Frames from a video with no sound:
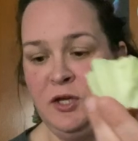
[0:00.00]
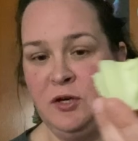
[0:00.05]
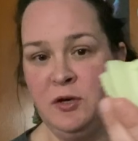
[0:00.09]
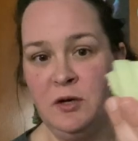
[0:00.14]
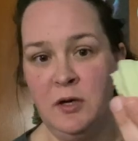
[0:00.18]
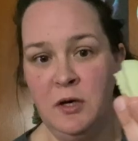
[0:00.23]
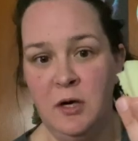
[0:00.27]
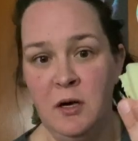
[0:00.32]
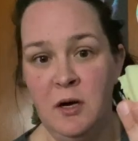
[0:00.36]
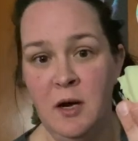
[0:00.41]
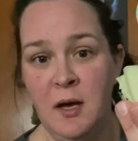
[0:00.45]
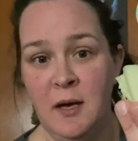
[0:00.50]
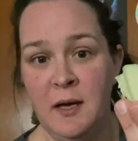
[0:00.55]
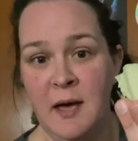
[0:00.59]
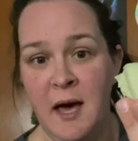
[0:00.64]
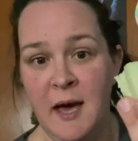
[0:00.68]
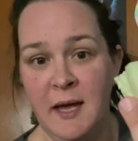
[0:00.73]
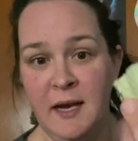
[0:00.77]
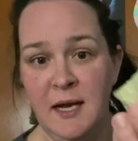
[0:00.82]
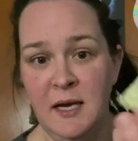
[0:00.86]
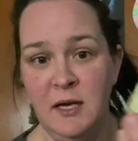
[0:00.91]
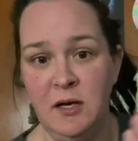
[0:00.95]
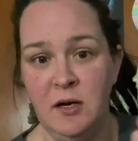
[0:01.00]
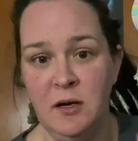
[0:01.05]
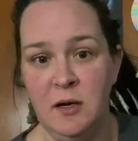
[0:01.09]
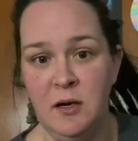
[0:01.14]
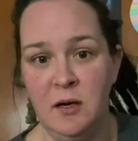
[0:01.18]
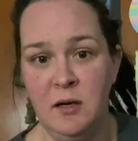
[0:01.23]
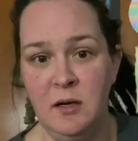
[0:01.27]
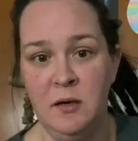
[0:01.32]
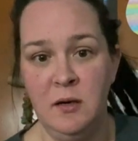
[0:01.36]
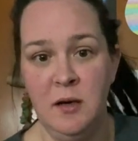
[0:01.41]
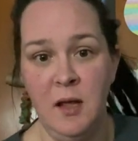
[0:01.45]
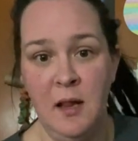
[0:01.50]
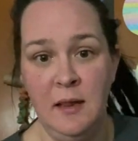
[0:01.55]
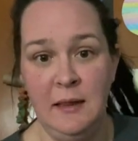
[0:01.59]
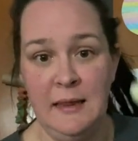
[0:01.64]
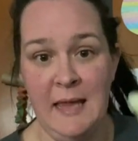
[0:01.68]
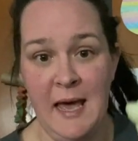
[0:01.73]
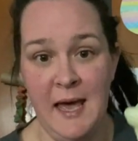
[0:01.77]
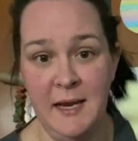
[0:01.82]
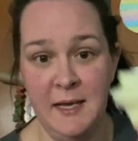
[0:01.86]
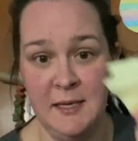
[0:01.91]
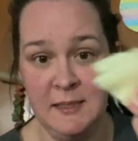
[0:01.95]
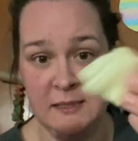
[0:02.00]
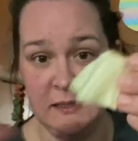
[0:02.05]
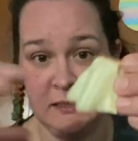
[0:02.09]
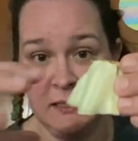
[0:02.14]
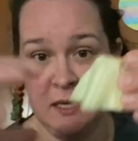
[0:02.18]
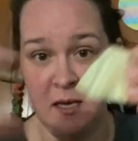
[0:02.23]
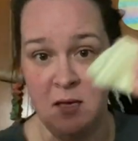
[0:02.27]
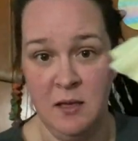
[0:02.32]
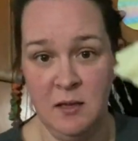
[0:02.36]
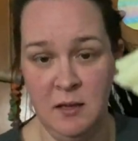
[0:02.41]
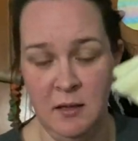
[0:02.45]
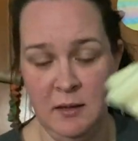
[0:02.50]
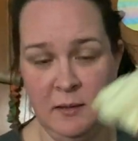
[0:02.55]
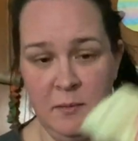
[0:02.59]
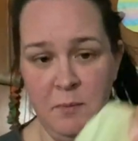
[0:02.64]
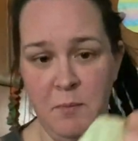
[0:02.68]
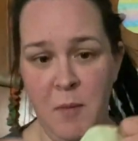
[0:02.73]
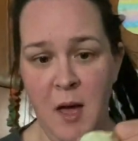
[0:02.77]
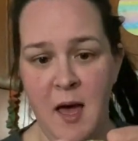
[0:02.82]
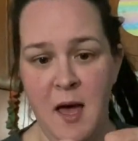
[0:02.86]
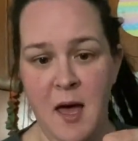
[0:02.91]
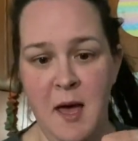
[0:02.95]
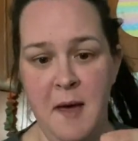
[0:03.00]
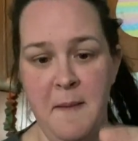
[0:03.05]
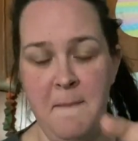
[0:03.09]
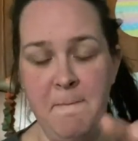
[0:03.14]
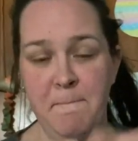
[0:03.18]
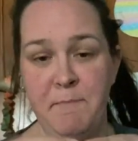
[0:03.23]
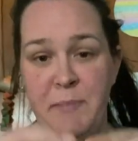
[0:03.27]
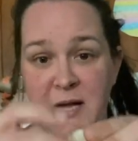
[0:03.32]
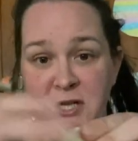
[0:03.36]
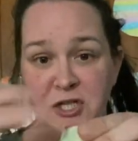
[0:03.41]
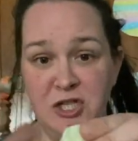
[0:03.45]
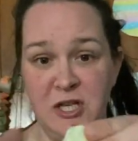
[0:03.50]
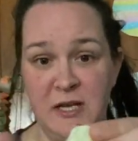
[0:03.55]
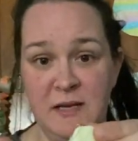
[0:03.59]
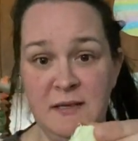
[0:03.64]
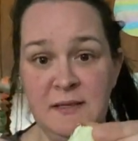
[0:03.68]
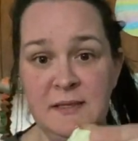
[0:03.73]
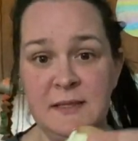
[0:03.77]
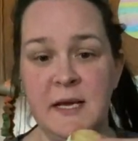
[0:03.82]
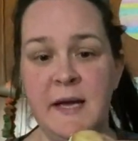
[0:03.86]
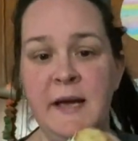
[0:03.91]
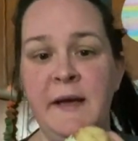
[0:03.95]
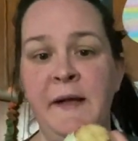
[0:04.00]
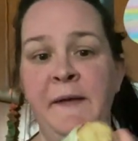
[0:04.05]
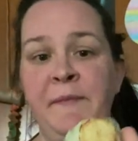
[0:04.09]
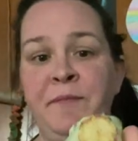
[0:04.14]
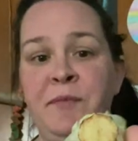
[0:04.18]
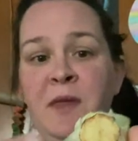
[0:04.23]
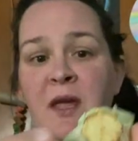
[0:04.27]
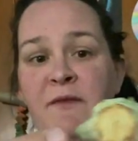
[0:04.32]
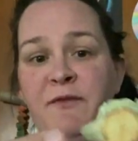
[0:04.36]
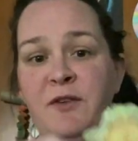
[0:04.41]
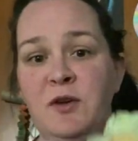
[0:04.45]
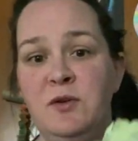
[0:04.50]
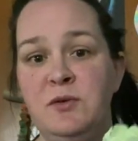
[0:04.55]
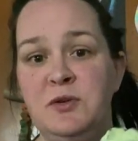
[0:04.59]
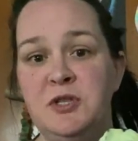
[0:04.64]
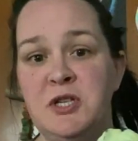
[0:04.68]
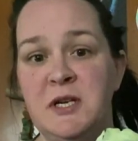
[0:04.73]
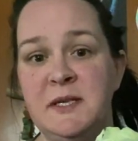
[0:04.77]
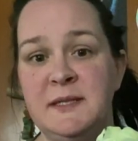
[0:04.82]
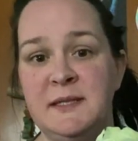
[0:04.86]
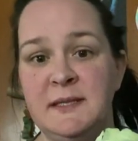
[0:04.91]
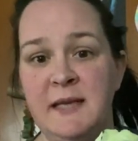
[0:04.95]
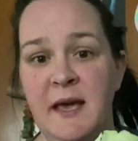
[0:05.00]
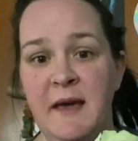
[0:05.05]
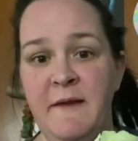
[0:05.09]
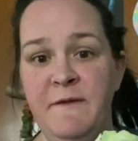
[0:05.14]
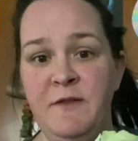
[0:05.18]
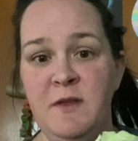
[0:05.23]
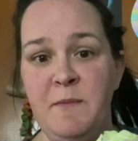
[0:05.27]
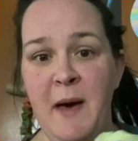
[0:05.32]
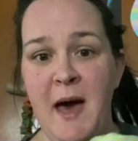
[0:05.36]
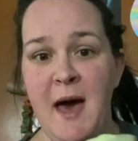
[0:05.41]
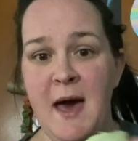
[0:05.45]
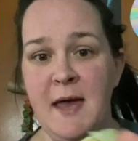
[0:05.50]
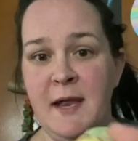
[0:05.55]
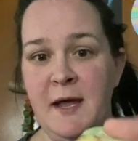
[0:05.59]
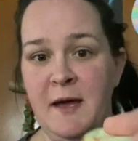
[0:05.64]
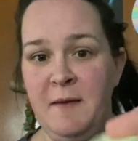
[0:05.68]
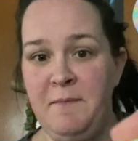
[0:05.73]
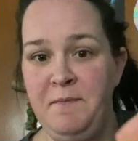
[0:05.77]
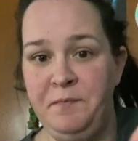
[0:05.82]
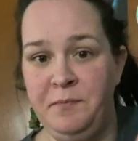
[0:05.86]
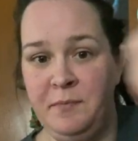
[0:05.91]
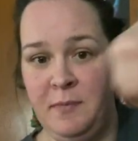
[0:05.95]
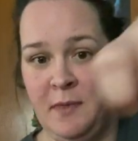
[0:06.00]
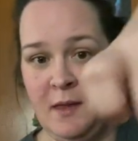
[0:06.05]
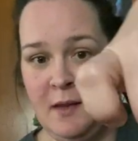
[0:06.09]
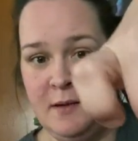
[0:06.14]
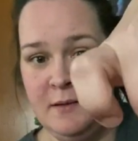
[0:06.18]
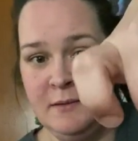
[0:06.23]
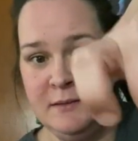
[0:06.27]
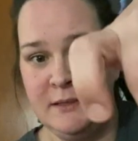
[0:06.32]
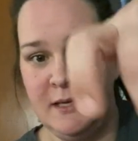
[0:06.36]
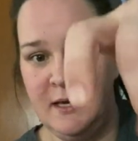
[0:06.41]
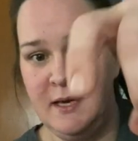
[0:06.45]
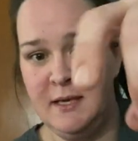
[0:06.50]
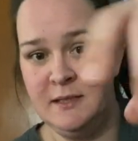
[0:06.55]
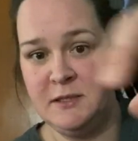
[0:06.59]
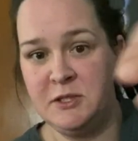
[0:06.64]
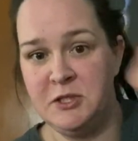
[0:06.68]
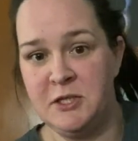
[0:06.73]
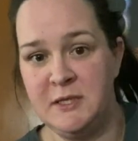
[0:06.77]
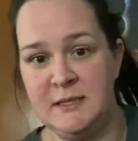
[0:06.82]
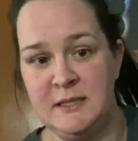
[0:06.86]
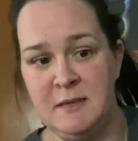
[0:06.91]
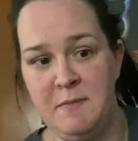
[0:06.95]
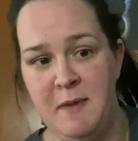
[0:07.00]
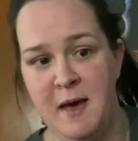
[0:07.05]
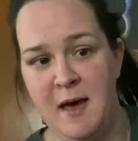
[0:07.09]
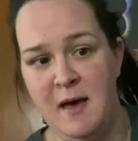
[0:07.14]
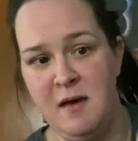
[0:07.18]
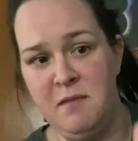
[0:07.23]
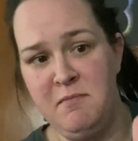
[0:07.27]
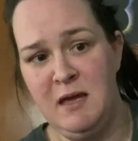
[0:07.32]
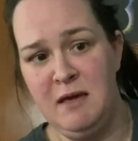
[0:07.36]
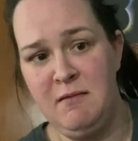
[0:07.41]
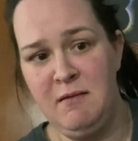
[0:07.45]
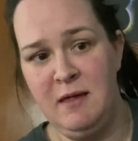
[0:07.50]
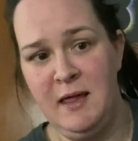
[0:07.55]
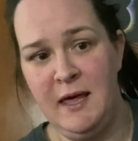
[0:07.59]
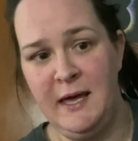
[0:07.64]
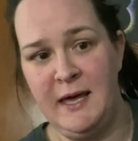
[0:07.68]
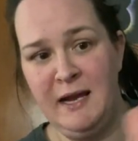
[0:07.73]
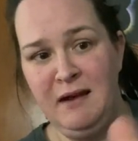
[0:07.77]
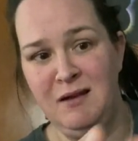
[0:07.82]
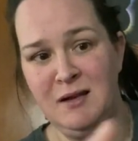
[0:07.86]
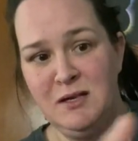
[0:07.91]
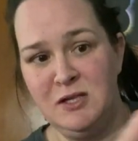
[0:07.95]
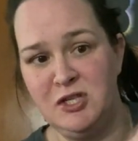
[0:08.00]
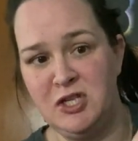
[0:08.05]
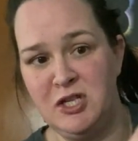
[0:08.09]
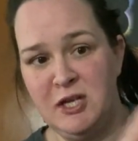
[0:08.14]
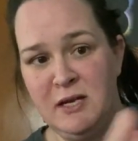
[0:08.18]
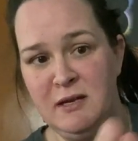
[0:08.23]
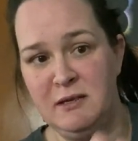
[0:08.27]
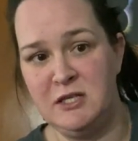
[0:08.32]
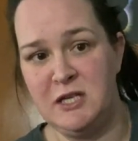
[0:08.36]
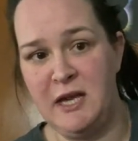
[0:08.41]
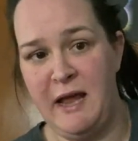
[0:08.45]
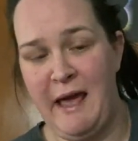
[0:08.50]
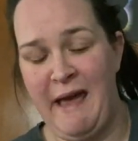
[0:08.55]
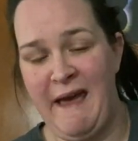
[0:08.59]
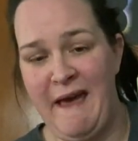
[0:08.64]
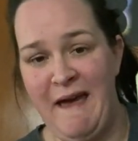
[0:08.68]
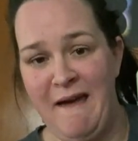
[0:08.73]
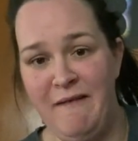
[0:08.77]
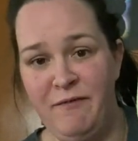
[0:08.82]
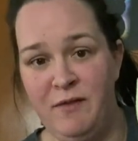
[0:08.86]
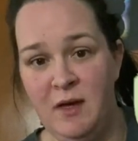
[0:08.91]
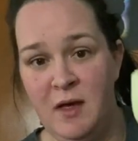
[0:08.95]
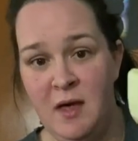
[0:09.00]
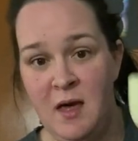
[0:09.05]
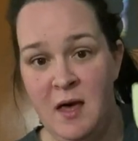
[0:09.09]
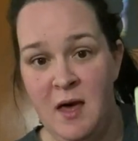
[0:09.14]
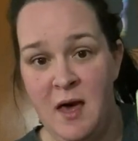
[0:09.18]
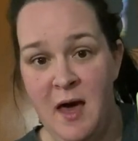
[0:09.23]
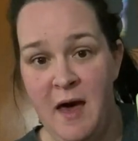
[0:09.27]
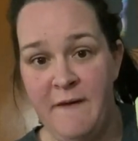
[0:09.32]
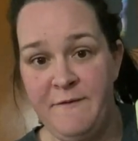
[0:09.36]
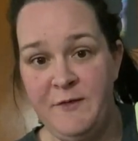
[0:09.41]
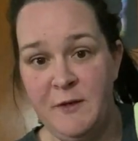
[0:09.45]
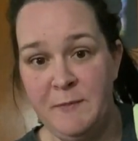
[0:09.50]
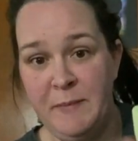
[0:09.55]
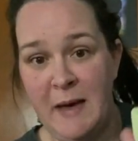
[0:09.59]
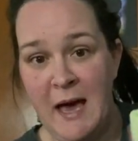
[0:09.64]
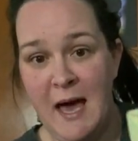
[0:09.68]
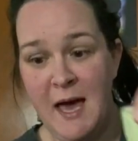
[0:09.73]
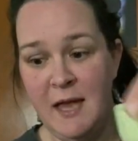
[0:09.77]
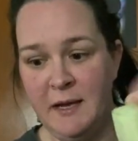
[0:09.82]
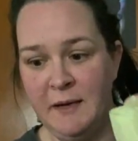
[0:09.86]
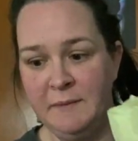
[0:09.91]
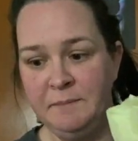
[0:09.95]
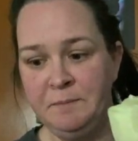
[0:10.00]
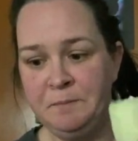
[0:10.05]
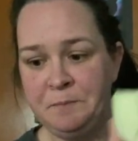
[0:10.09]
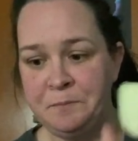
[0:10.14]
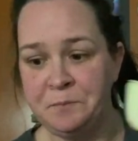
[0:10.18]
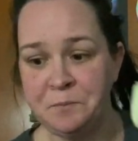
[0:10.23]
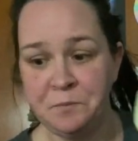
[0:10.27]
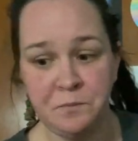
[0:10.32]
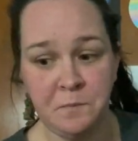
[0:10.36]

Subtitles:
you're cutting your lettuce bunches, if you just save the bottom, see it's just about maybe like an inch and a half of the bottom,